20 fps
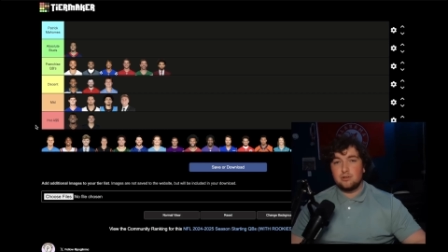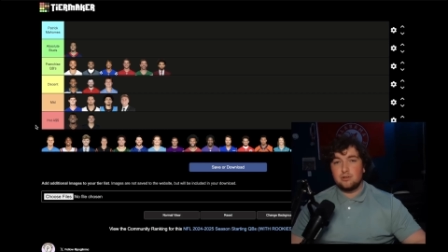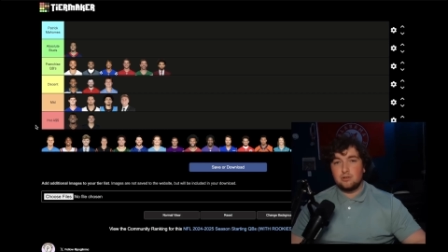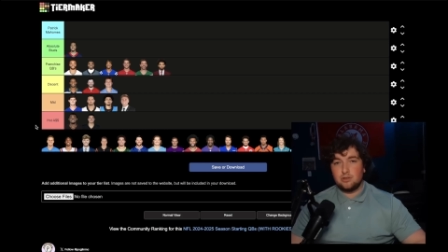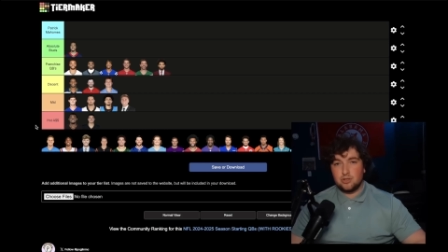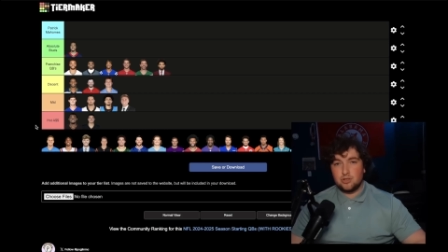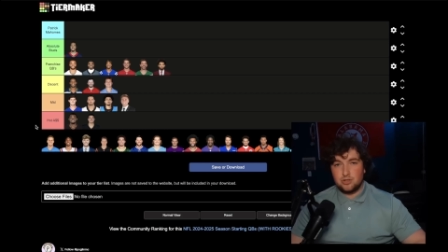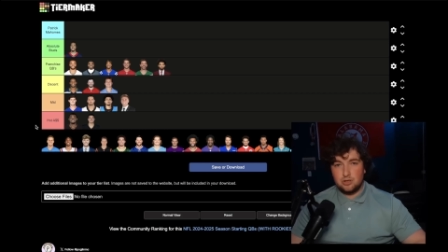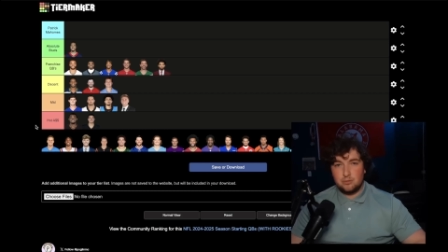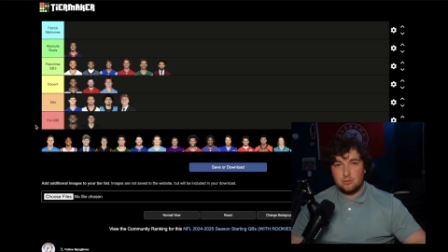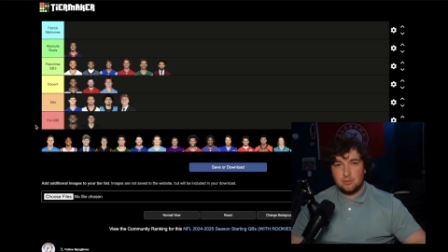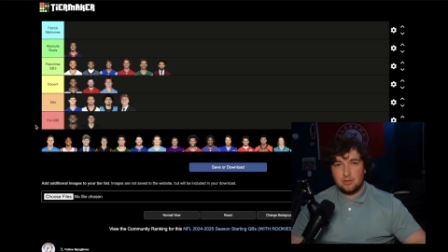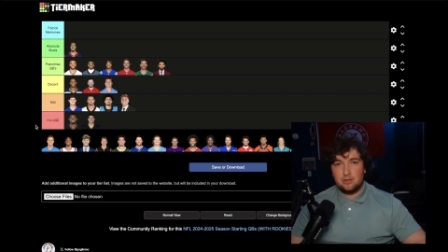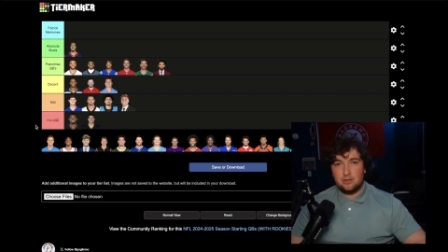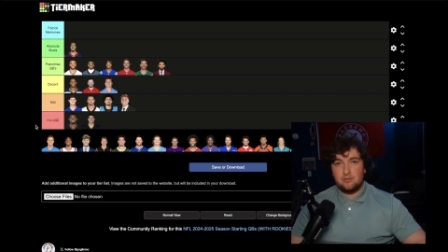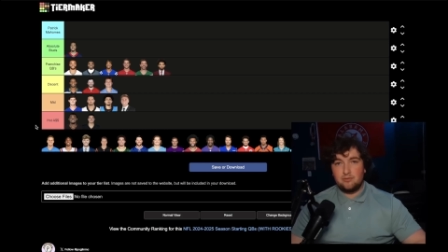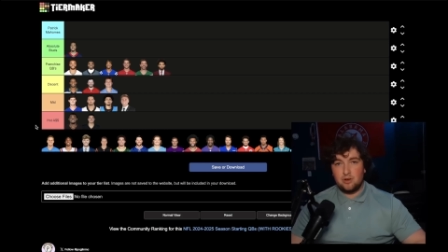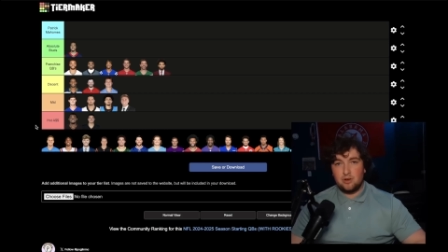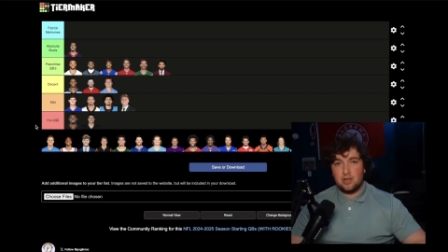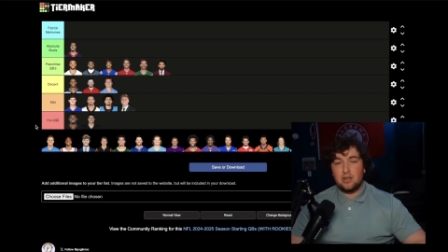legitimately
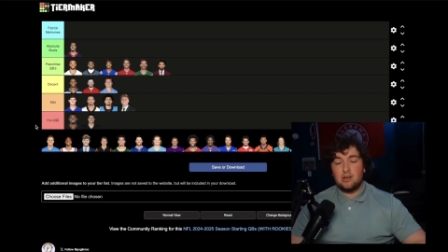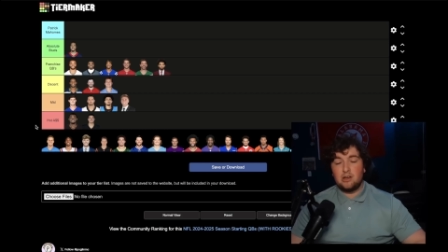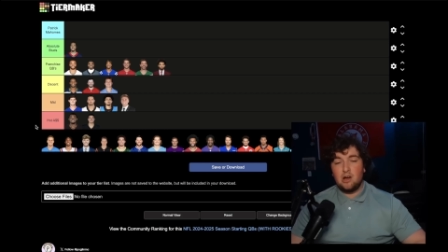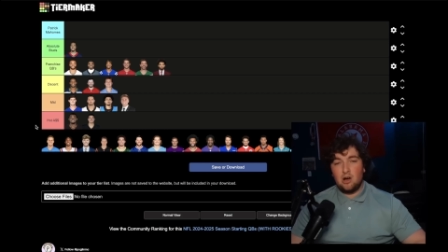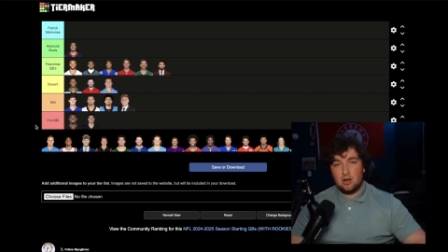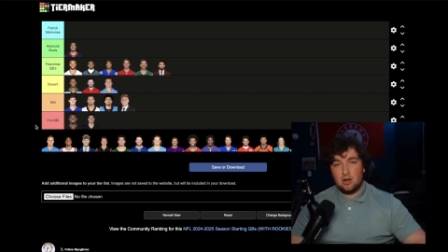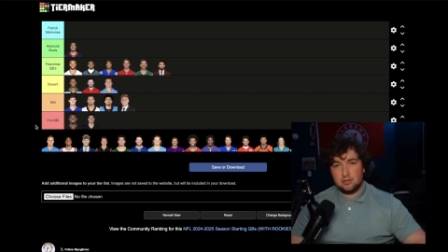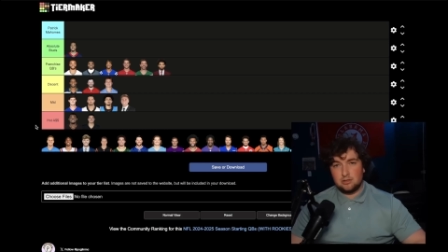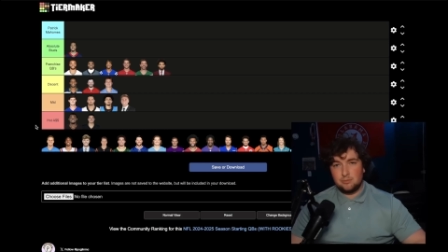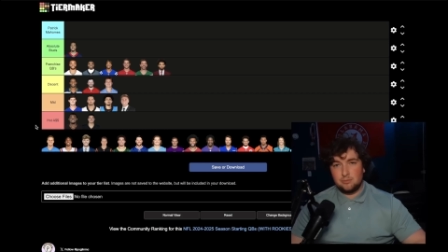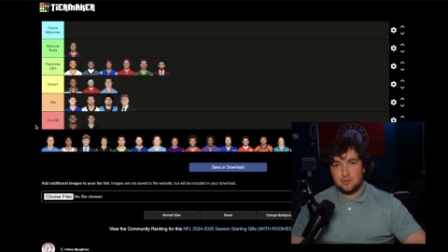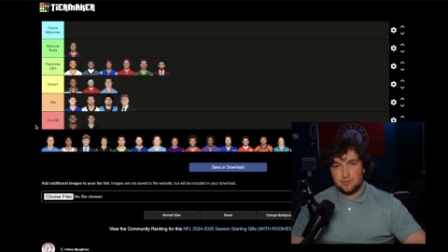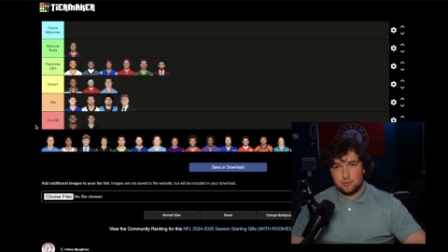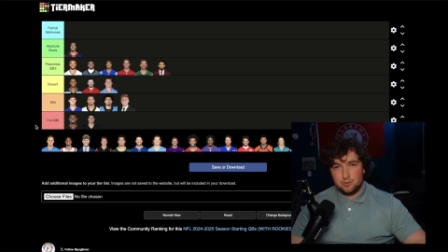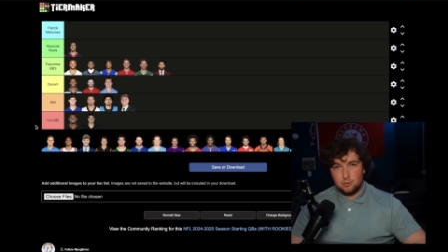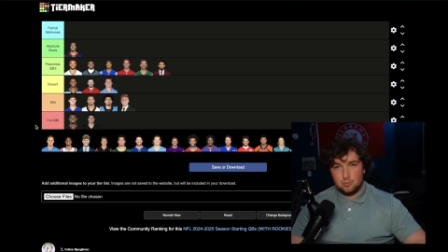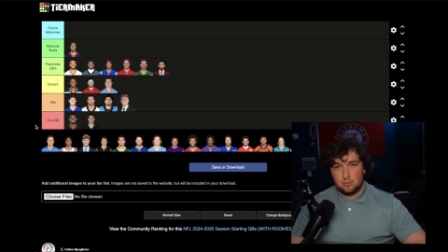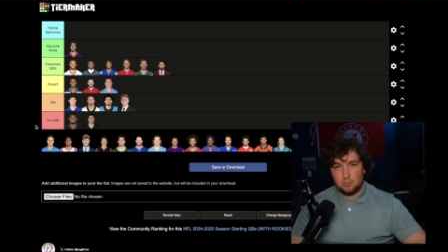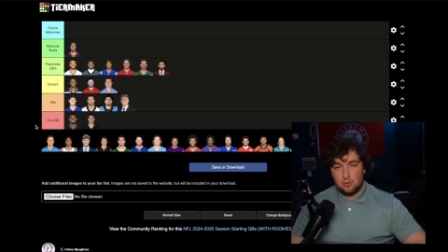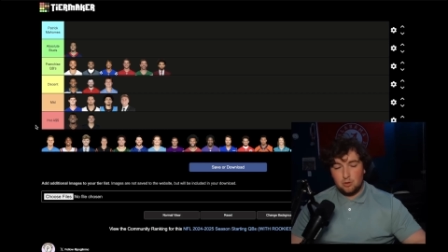freaking awesome in the
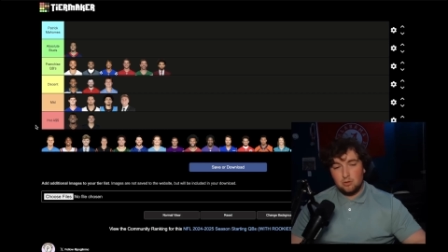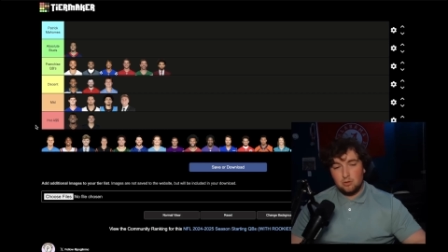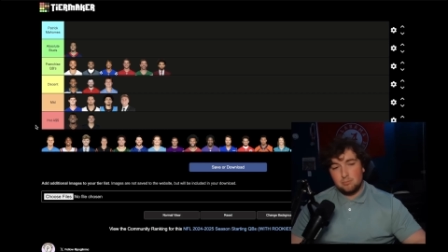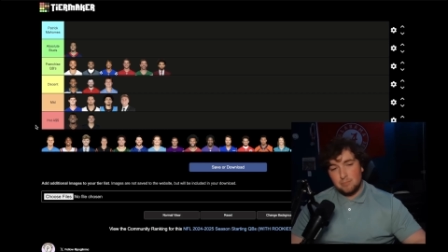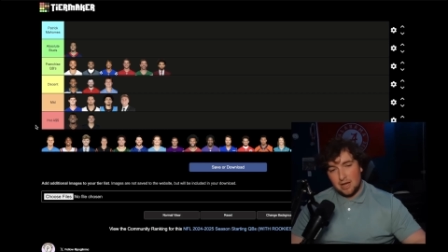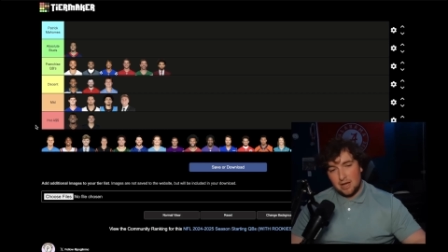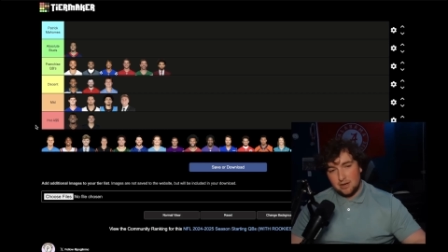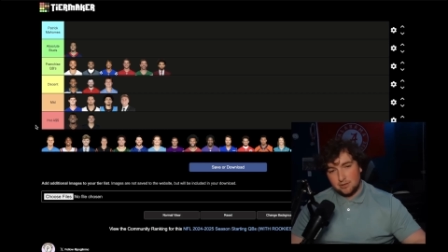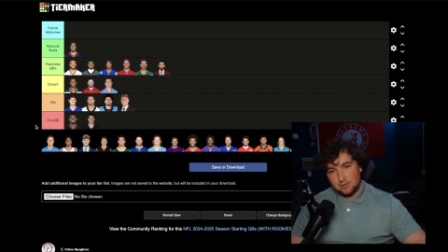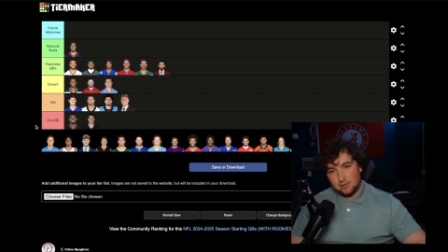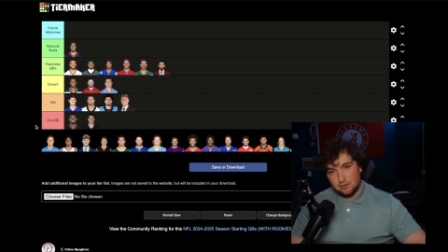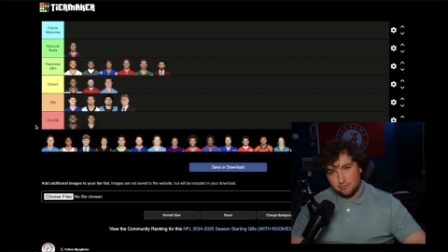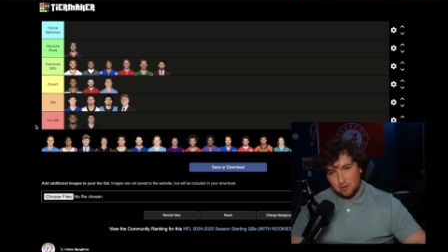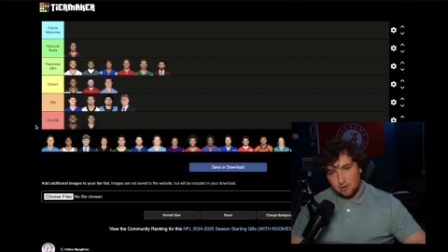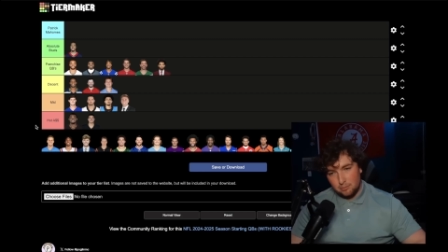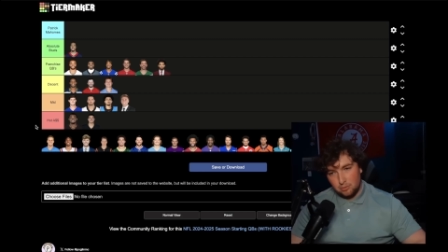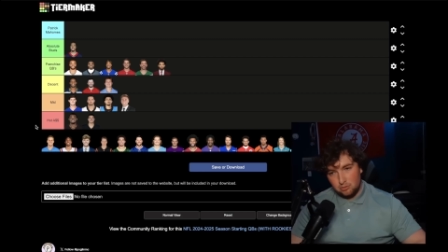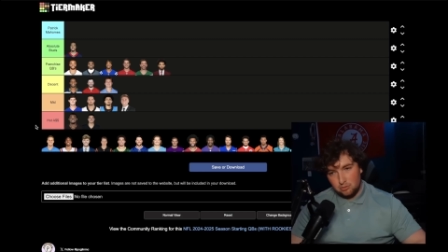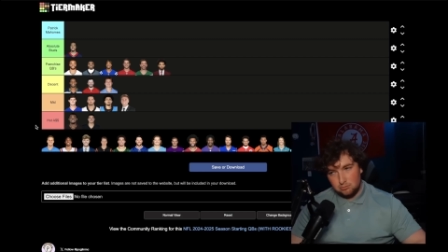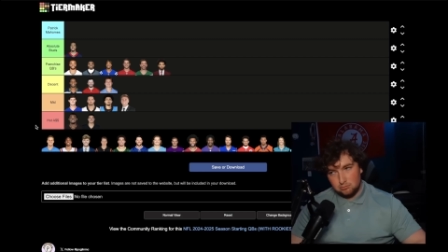Super Bowl, minus the
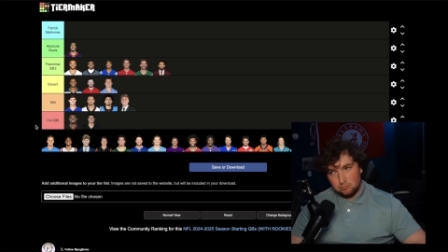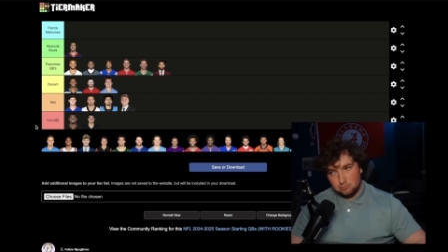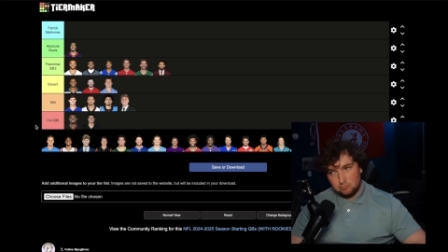fumble,